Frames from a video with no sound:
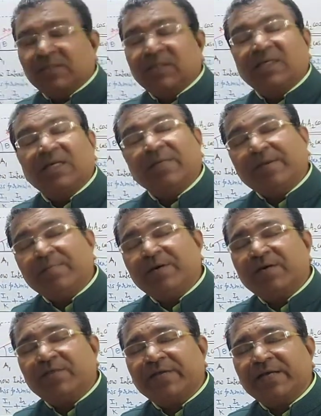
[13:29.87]

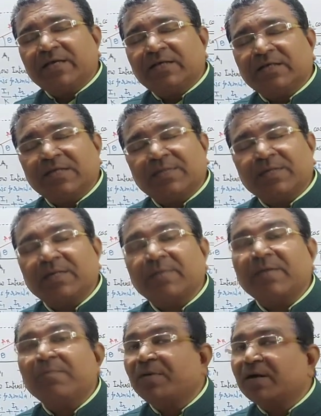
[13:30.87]
Remember
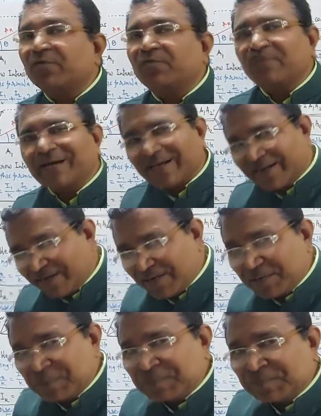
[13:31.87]
well,
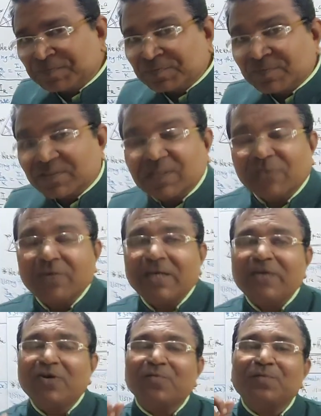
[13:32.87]
the
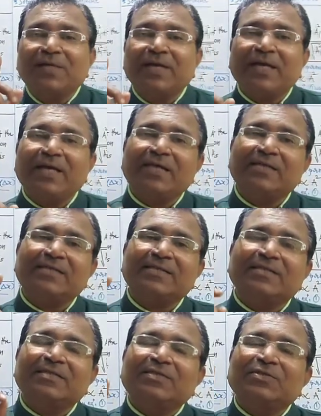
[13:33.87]
value of k is
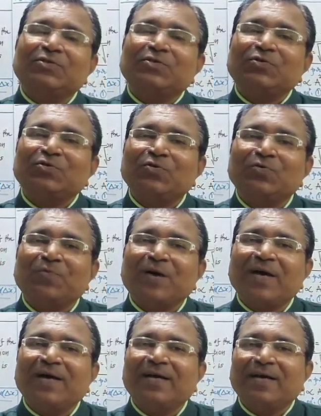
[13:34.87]
2
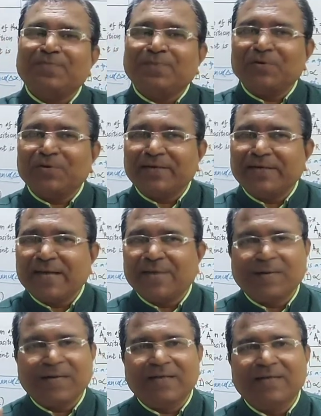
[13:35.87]
pi upon
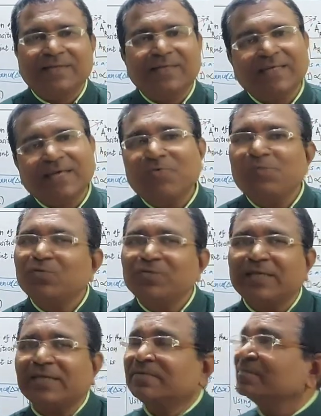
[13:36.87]
lambda, that I have put there,